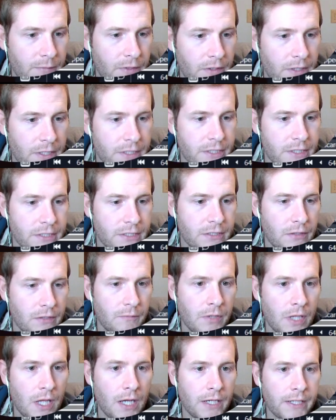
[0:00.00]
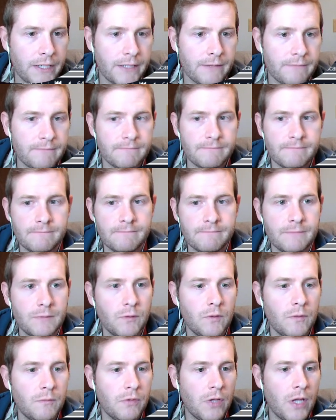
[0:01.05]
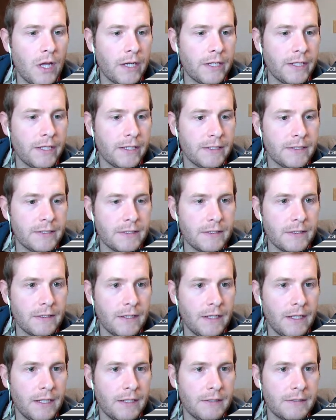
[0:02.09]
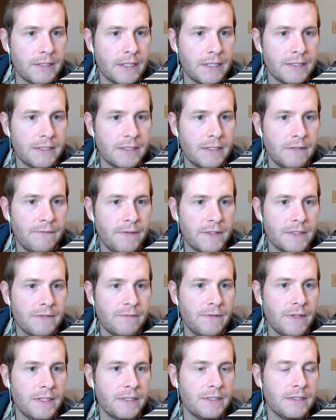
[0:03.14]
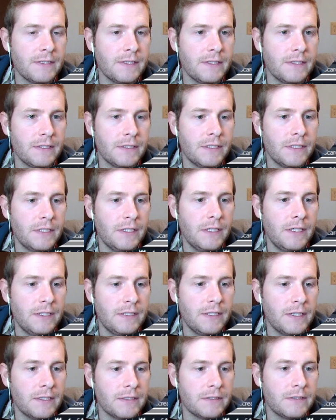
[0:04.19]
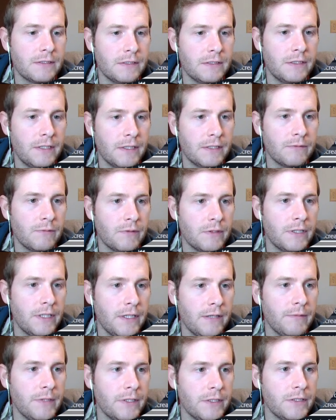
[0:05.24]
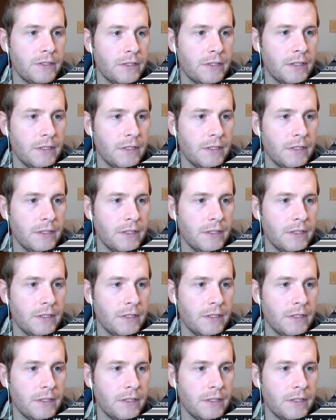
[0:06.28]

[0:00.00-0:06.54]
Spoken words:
actually just going to block it. I'm going to block it, and it's because the defense event is she takes 1 damage.